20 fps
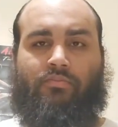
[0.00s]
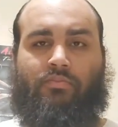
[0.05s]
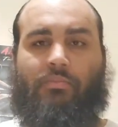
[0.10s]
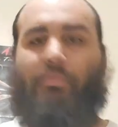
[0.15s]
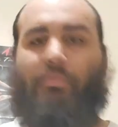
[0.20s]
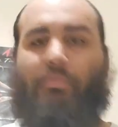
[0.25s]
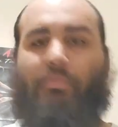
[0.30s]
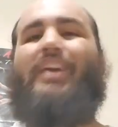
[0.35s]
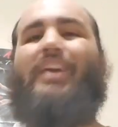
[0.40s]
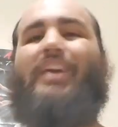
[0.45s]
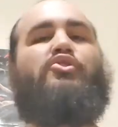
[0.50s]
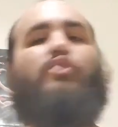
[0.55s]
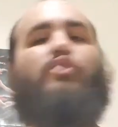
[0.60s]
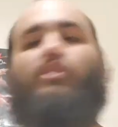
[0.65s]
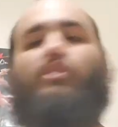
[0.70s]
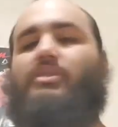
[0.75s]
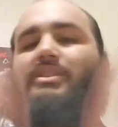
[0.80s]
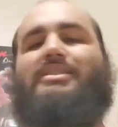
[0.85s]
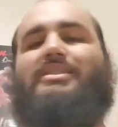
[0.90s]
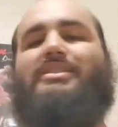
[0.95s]
But
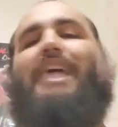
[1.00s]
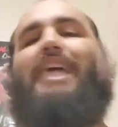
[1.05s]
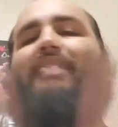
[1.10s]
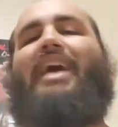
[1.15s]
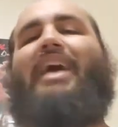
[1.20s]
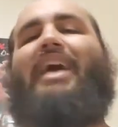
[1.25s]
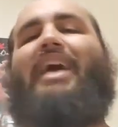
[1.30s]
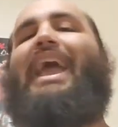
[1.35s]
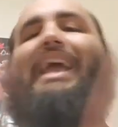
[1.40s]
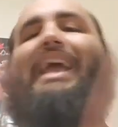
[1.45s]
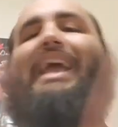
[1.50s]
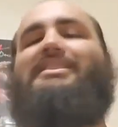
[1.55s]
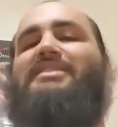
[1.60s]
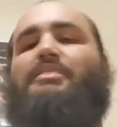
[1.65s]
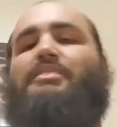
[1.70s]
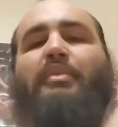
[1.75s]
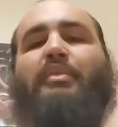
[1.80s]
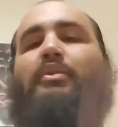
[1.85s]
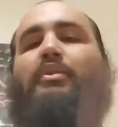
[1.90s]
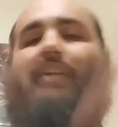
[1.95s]
Israel just have a hate
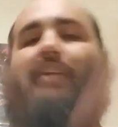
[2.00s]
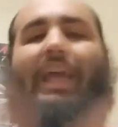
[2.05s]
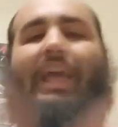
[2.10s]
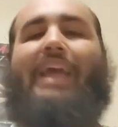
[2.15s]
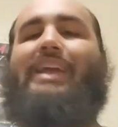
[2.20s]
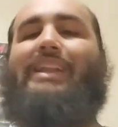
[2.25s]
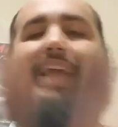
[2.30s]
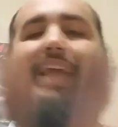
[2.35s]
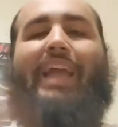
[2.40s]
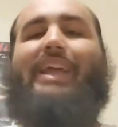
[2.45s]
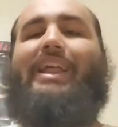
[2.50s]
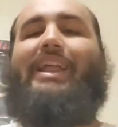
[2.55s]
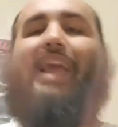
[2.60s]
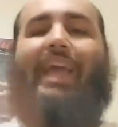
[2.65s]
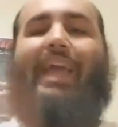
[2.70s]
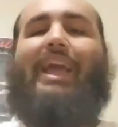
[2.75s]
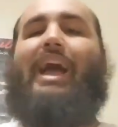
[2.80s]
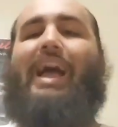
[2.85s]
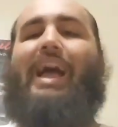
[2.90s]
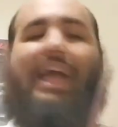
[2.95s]
spirit. Hate.
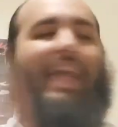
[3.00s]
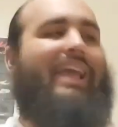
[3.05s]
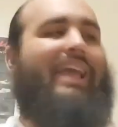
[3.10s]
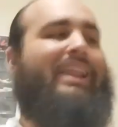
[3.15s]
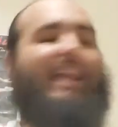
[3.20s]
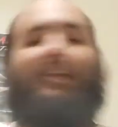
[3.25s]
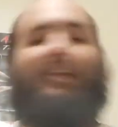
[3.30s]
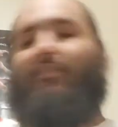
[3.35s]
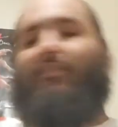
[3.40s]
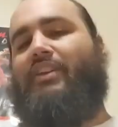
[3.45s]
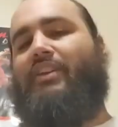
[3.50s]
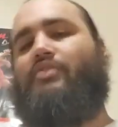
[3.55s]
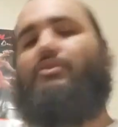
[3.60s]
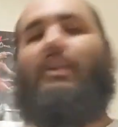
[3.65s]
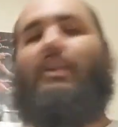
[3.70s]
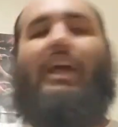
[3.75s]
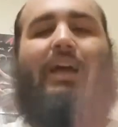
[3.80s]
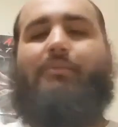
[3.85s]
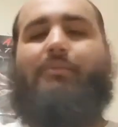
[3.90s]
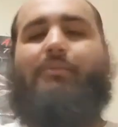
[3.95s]
I hate every
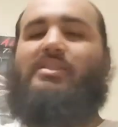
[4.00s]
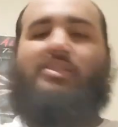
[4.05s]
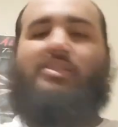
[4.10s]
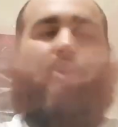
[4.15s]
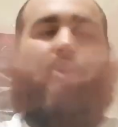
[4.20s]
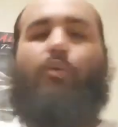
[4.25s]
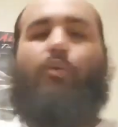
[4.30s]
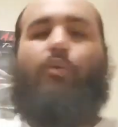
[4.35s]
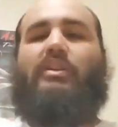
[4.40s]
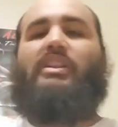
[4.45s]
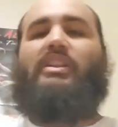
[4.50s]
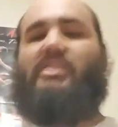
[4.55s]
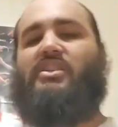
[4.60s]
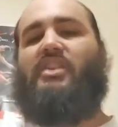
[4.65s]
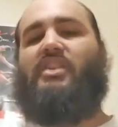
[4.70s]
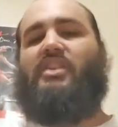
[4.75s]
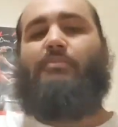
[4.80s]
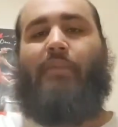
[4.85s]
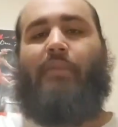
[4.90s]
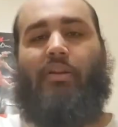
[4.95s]
Israelite. I'm just overly
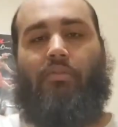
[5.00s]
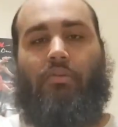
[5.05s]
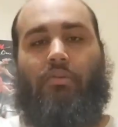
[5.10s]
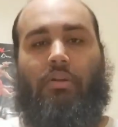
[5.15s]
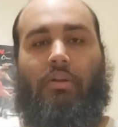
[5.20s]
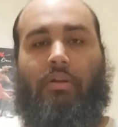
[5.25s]
judgmental.